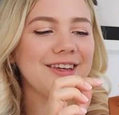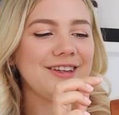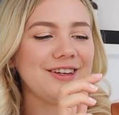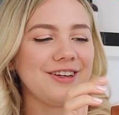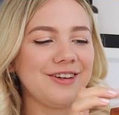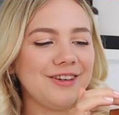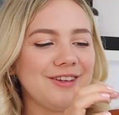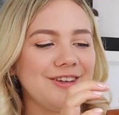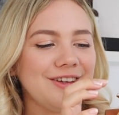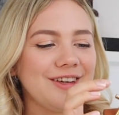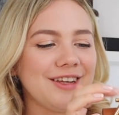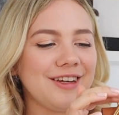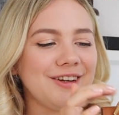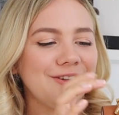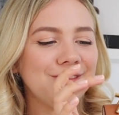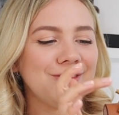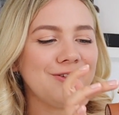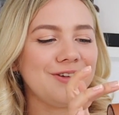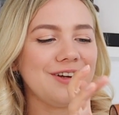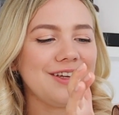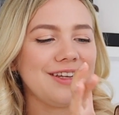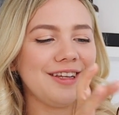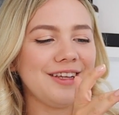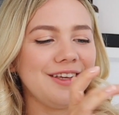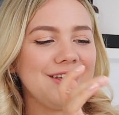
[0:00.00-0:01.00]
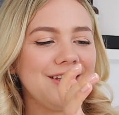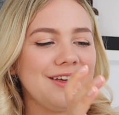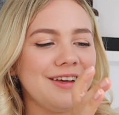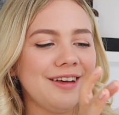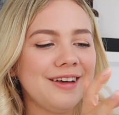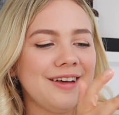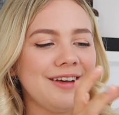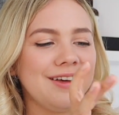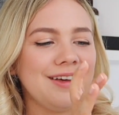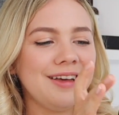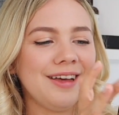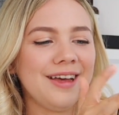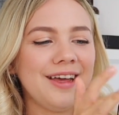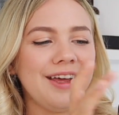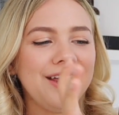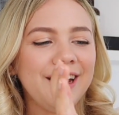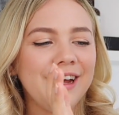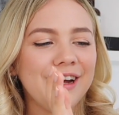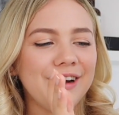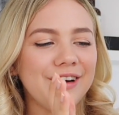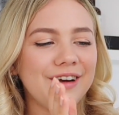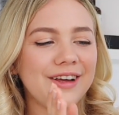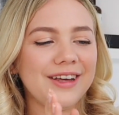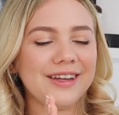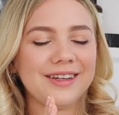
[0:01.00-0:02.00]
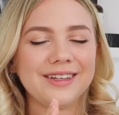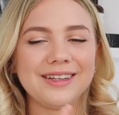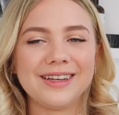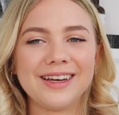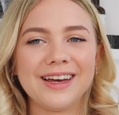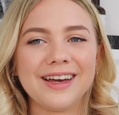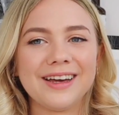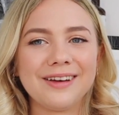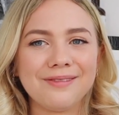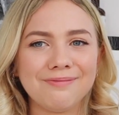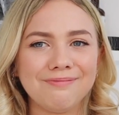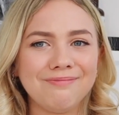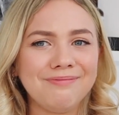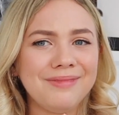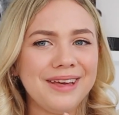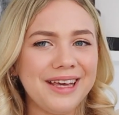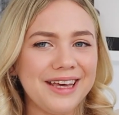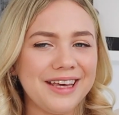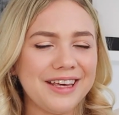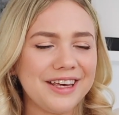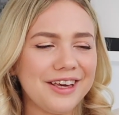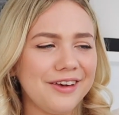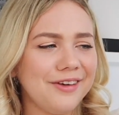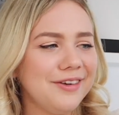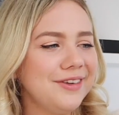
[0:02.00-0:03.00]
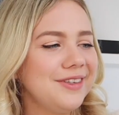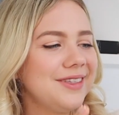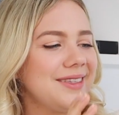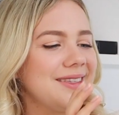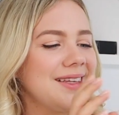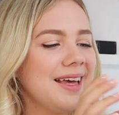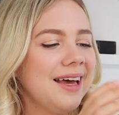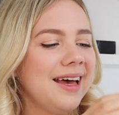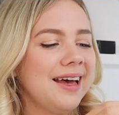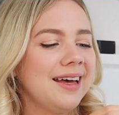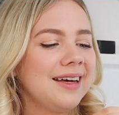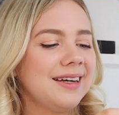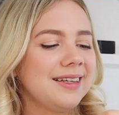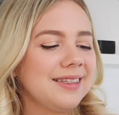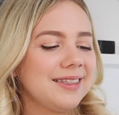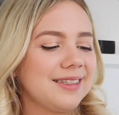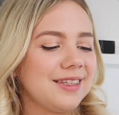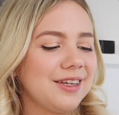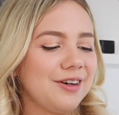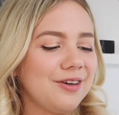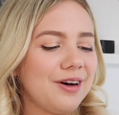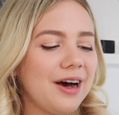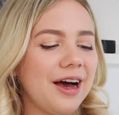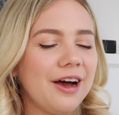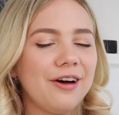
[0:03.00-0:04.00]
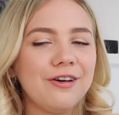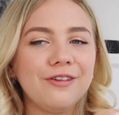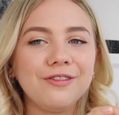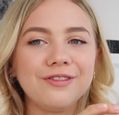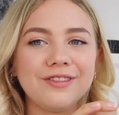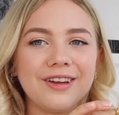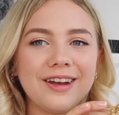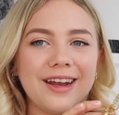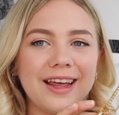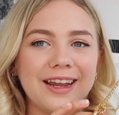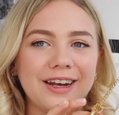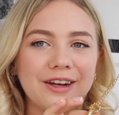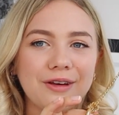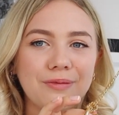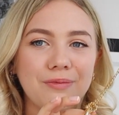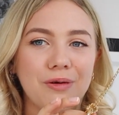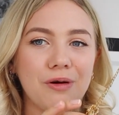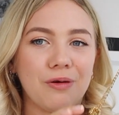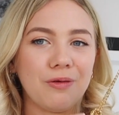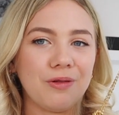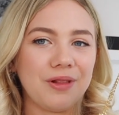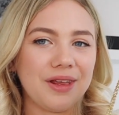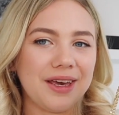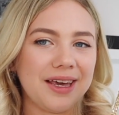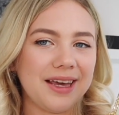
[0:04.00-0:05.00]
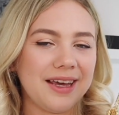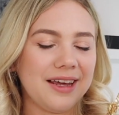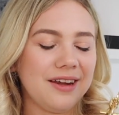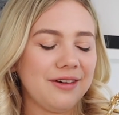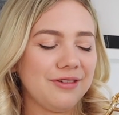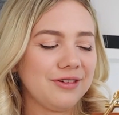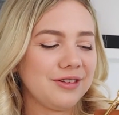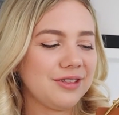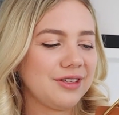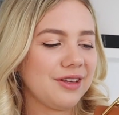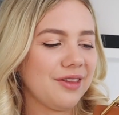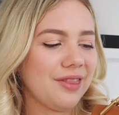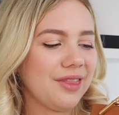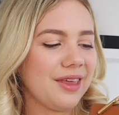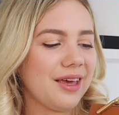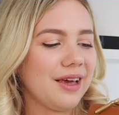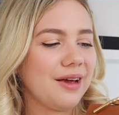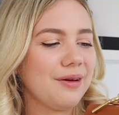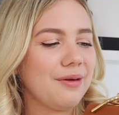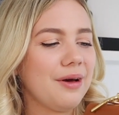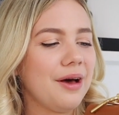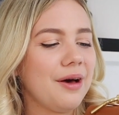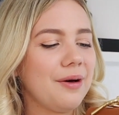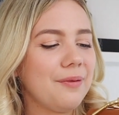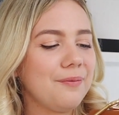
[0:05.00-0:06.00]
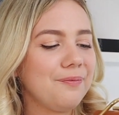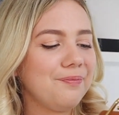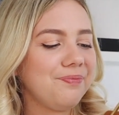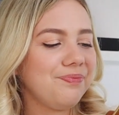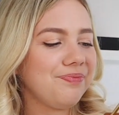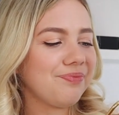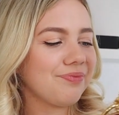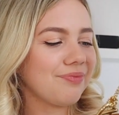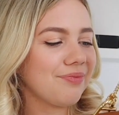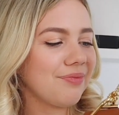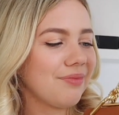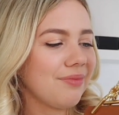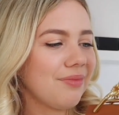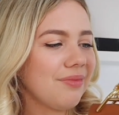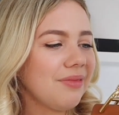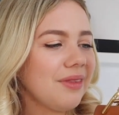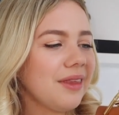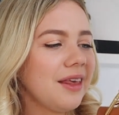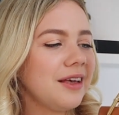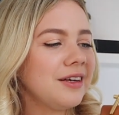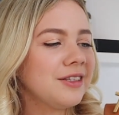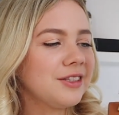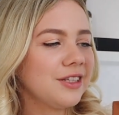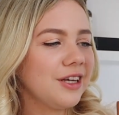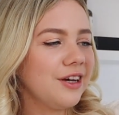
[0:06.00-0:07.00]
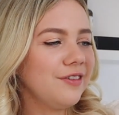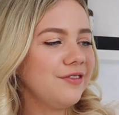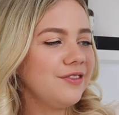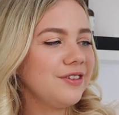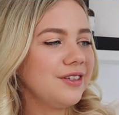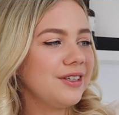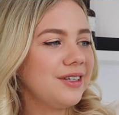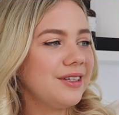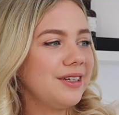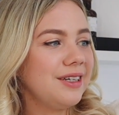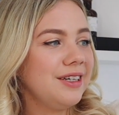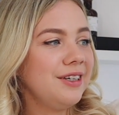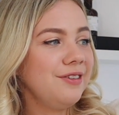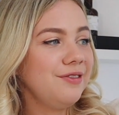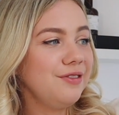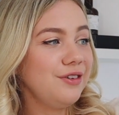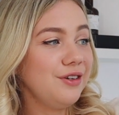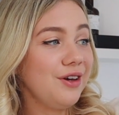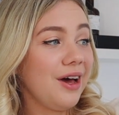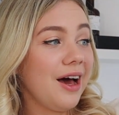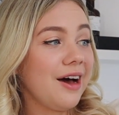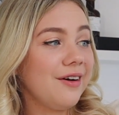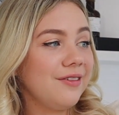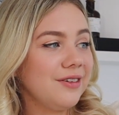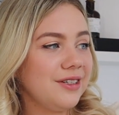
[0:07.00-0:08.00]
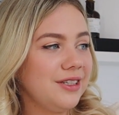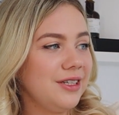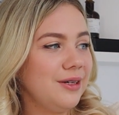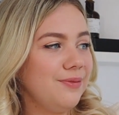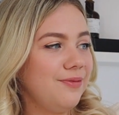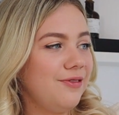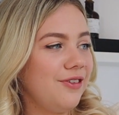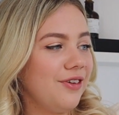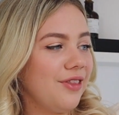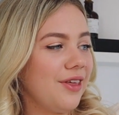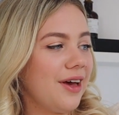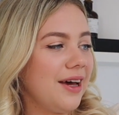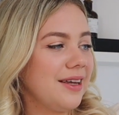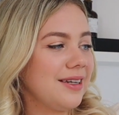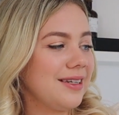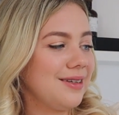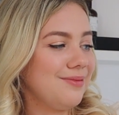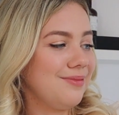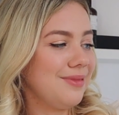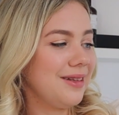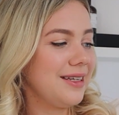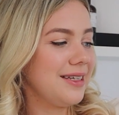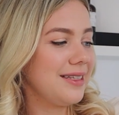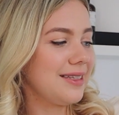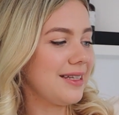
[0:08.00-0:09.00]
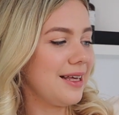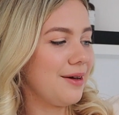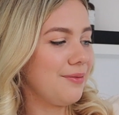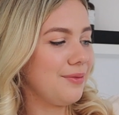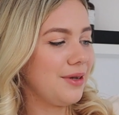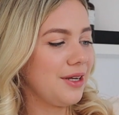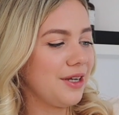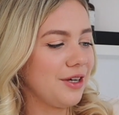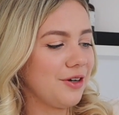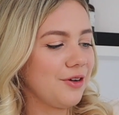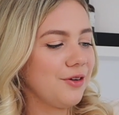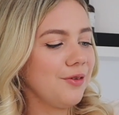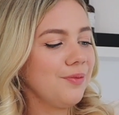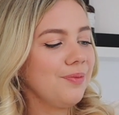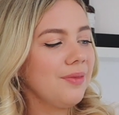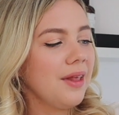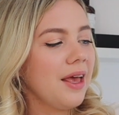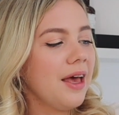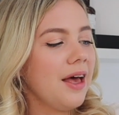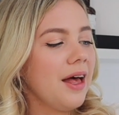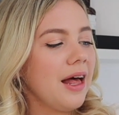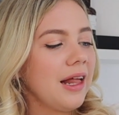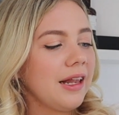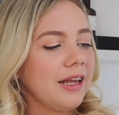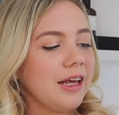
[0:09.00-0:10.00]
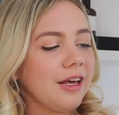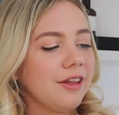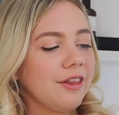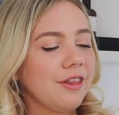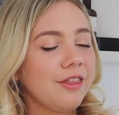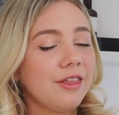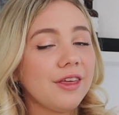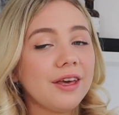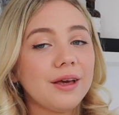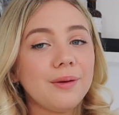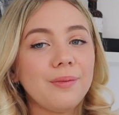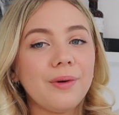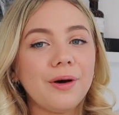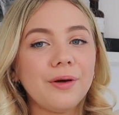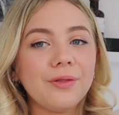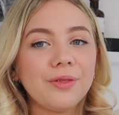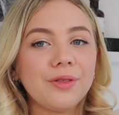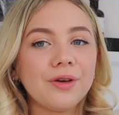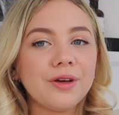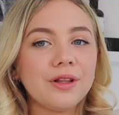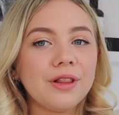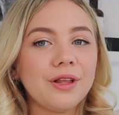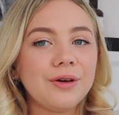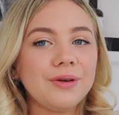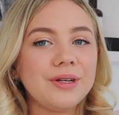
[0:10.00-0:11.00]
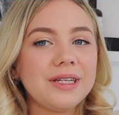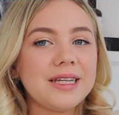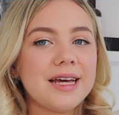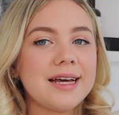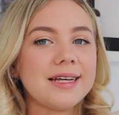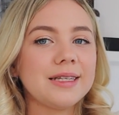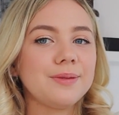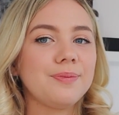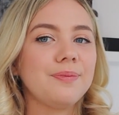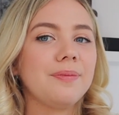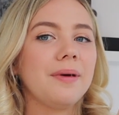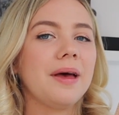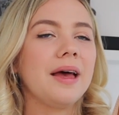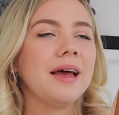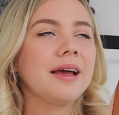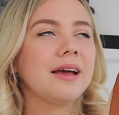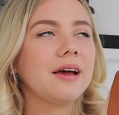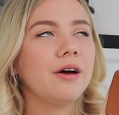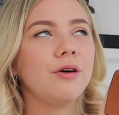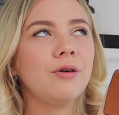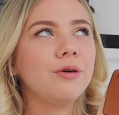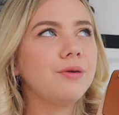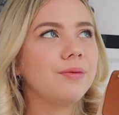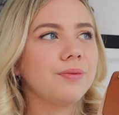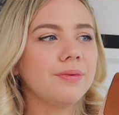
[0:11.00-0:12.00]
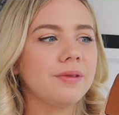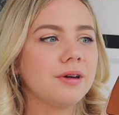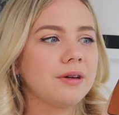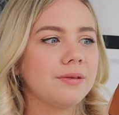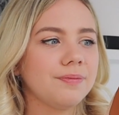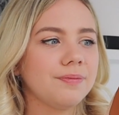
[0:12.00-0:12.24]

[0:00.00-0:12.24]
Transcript: you know, you can already hear it being used. So I often end up pulling it or something. So yeah, if you have a tip for that, then please let me know. The other thing about the Chloe test bag, or